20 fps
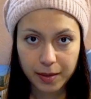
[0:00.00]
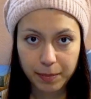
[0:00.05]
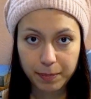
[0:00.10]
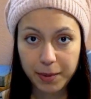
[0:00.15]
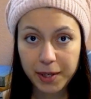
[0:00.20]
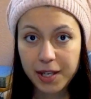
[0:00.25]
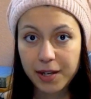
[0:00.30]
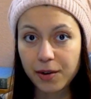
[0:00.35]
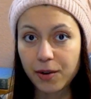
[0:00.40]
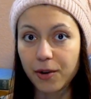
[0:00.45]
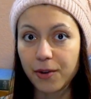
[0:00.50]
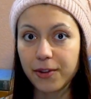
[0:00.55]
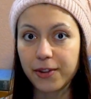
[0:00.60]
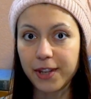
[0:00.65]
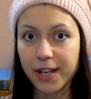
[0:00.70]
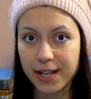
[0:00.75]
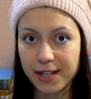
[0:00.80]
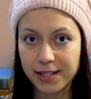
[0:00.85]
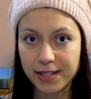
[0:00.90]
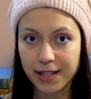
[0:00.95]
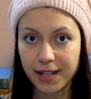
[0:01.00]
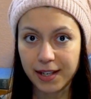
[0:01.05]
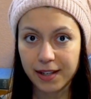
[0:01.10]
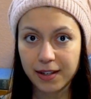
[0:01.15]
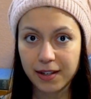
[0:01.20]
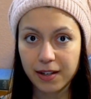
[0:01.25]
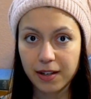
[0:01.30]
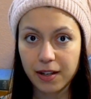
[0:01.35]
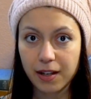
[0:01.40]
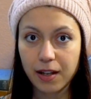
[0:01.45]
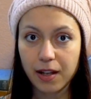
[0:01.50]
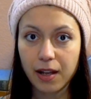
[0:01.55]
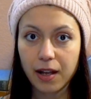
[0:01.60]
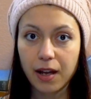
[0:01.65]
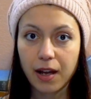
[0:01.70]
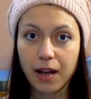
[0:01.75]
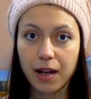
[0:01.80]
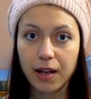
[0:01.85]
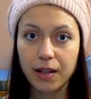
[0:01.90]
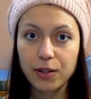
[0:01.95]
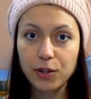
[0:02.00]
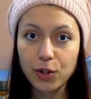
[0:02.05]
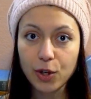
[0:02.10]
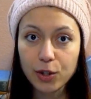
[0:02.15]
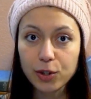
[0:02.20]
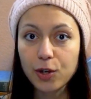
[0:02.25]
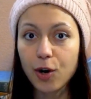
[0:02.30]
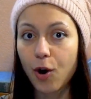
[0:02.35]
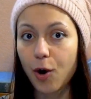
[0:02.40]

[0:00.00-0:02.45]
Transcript: Being authentic, not